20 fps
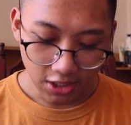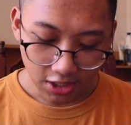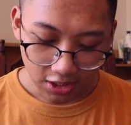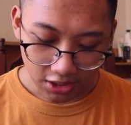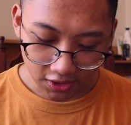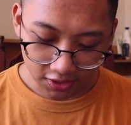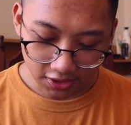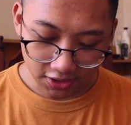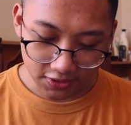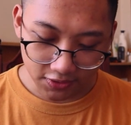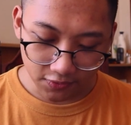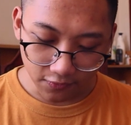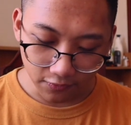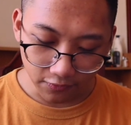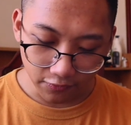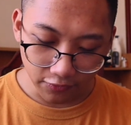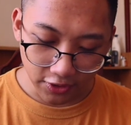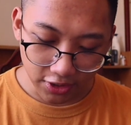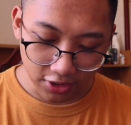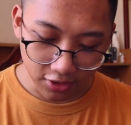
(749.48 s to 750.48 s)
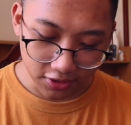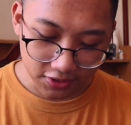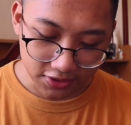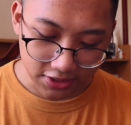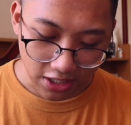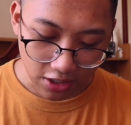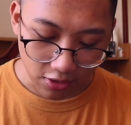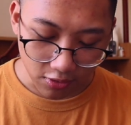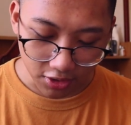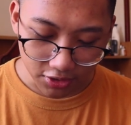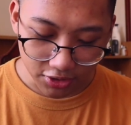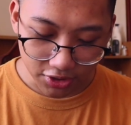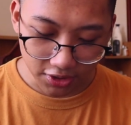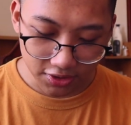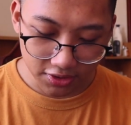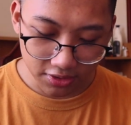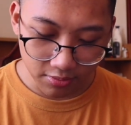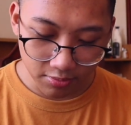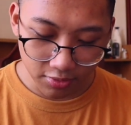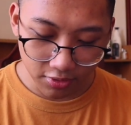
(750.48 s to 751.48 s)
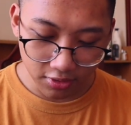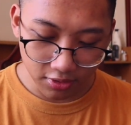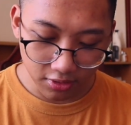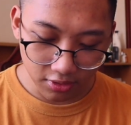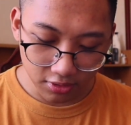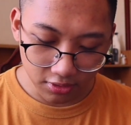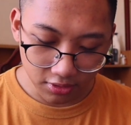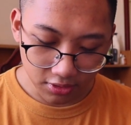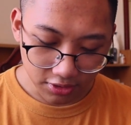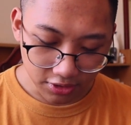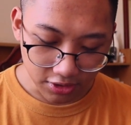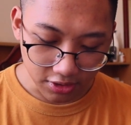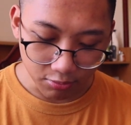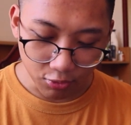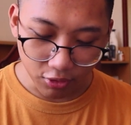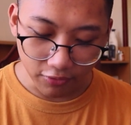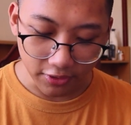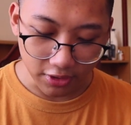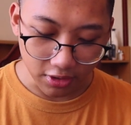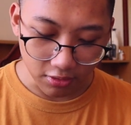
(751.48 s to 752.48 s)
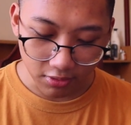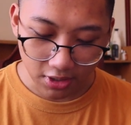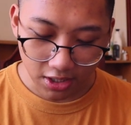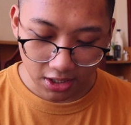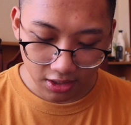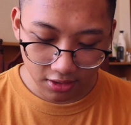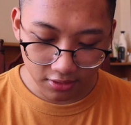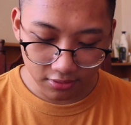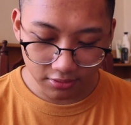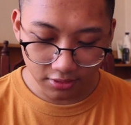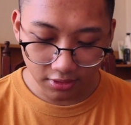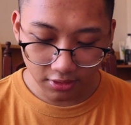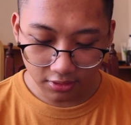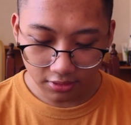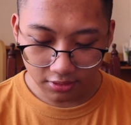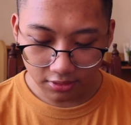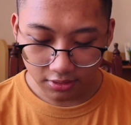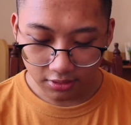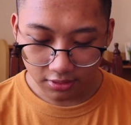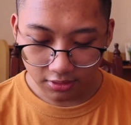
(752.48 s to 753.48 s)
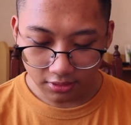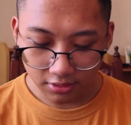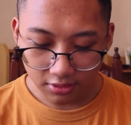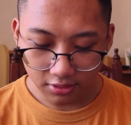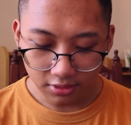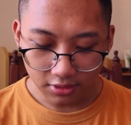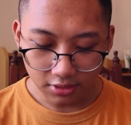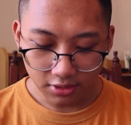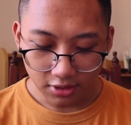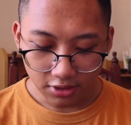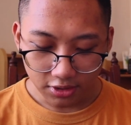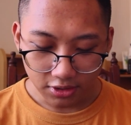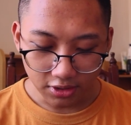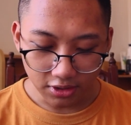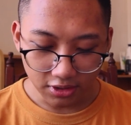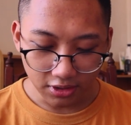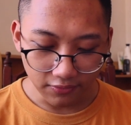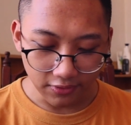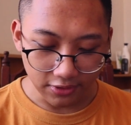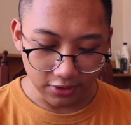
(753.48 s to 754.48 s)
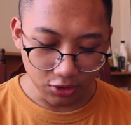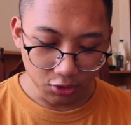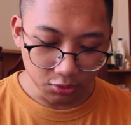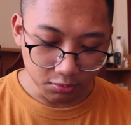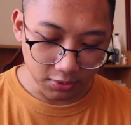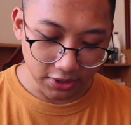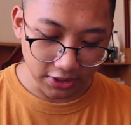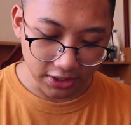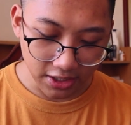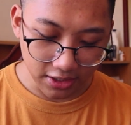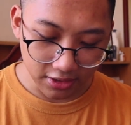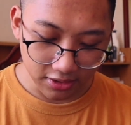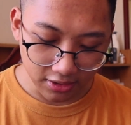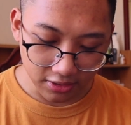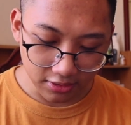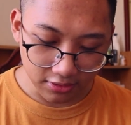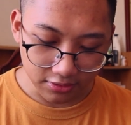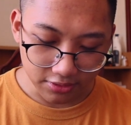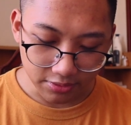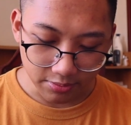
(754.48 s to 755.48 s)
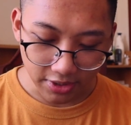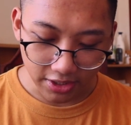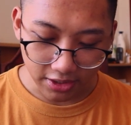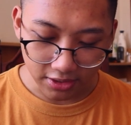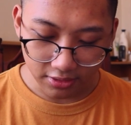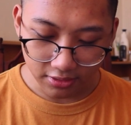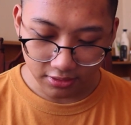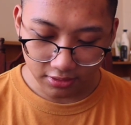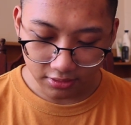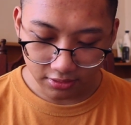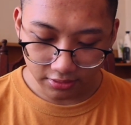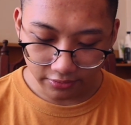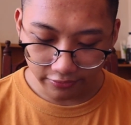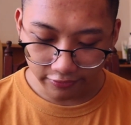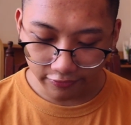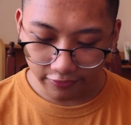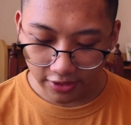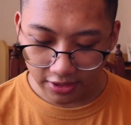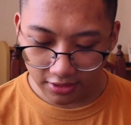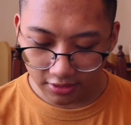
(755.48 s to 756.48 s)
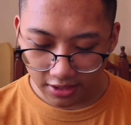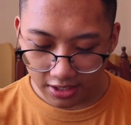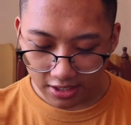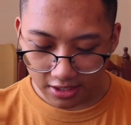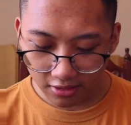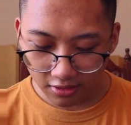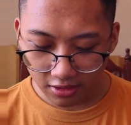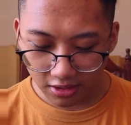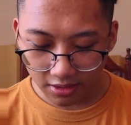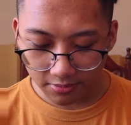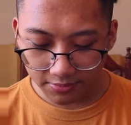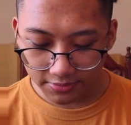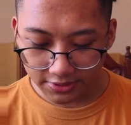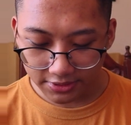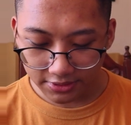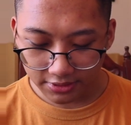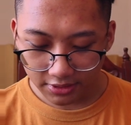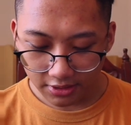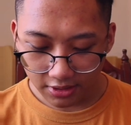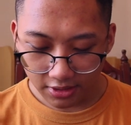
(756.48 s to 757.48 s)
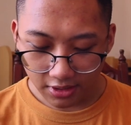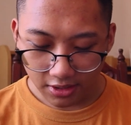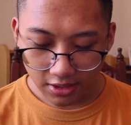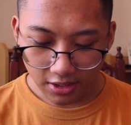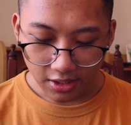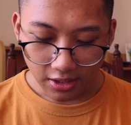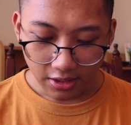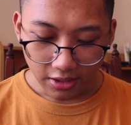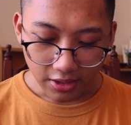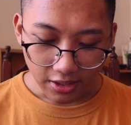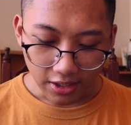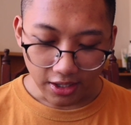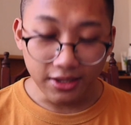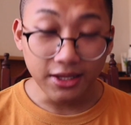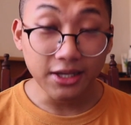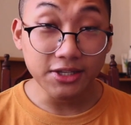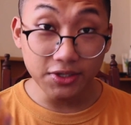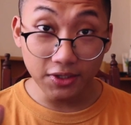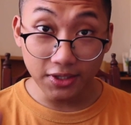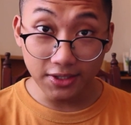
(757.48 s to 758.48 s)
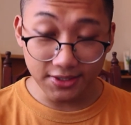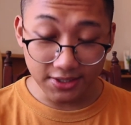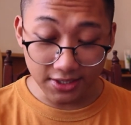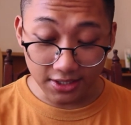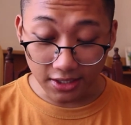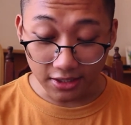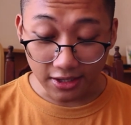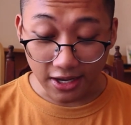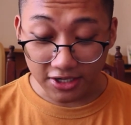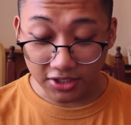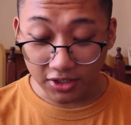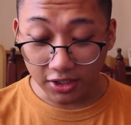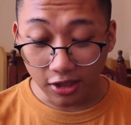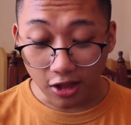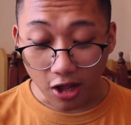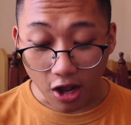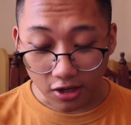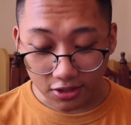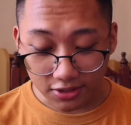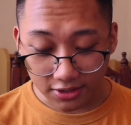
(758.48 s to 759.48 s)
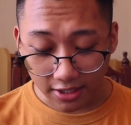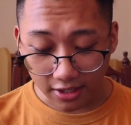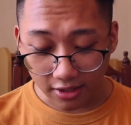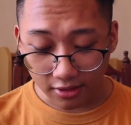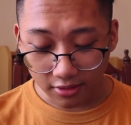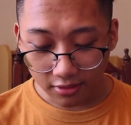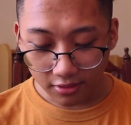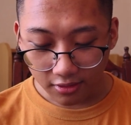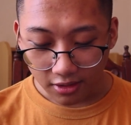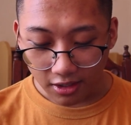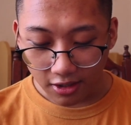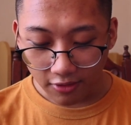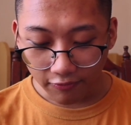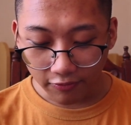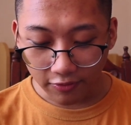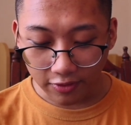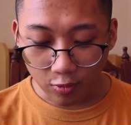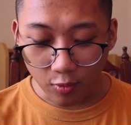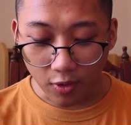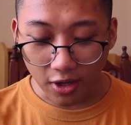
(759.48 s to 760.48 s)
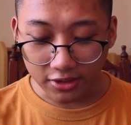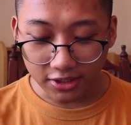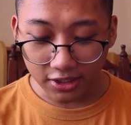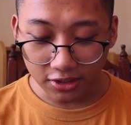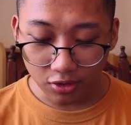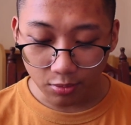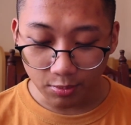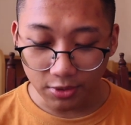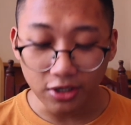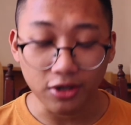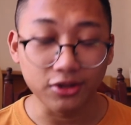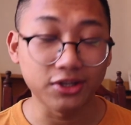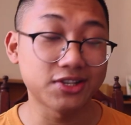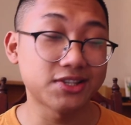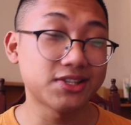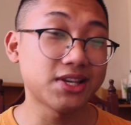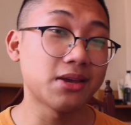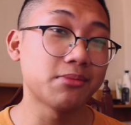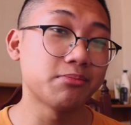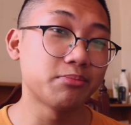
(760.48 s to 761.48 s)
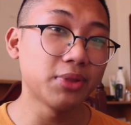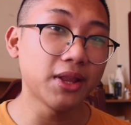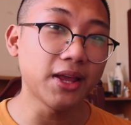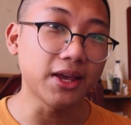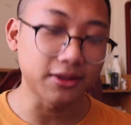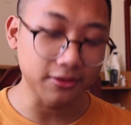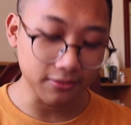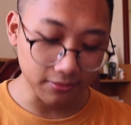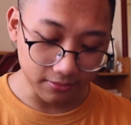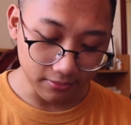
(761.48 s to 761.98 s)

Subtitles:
Now this figure is now adjustable. You can move it around. You can even duplicate it to make Venn diagrams. And as you can see, it actually locks in if you want it to be on the same plane.